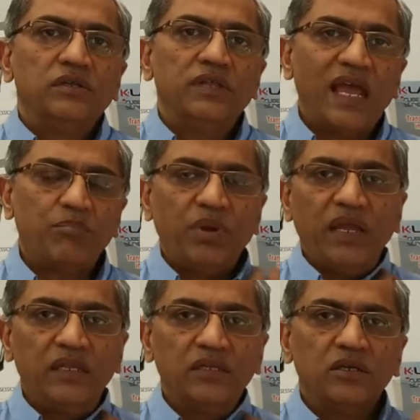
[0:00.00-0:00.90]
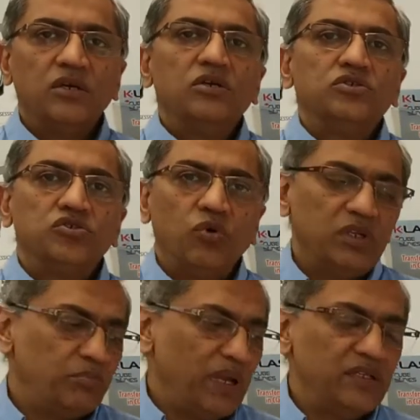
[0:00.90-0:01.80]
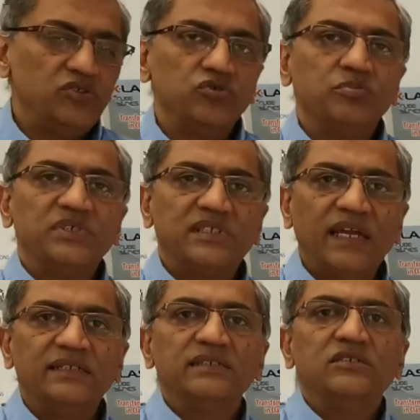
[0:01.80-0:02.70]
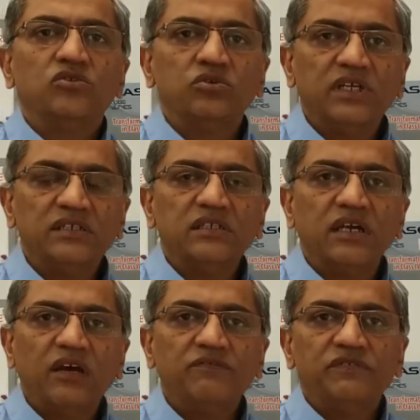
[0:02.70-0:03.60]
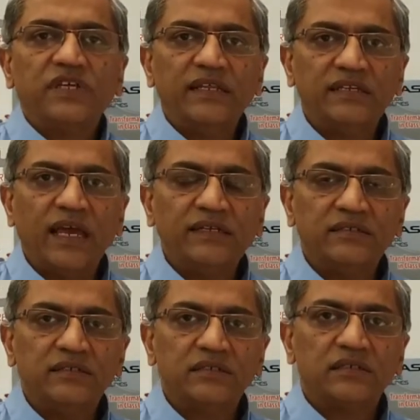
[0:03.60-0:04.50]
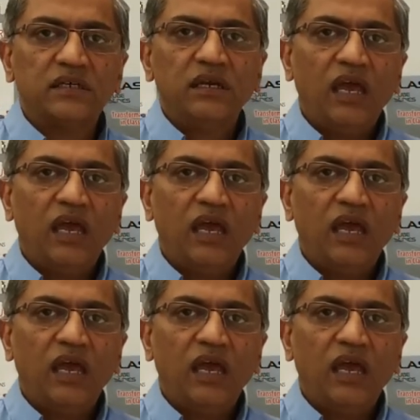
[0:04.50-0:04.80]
neck pain, shoulder pain due to bursitis, rotator cuff, tendonitis,